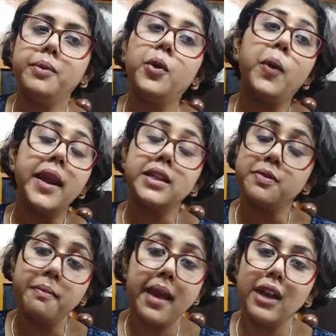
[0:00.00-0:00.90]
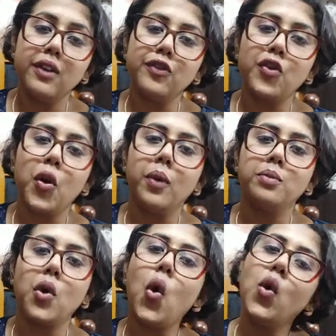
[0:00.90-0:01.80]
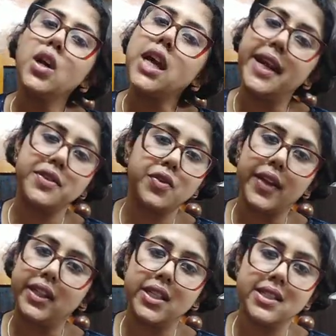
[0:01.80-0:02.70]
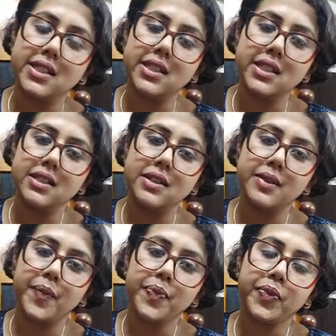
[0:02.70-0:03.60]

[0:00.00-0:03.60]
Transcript: great men from all kinds of ethnicities,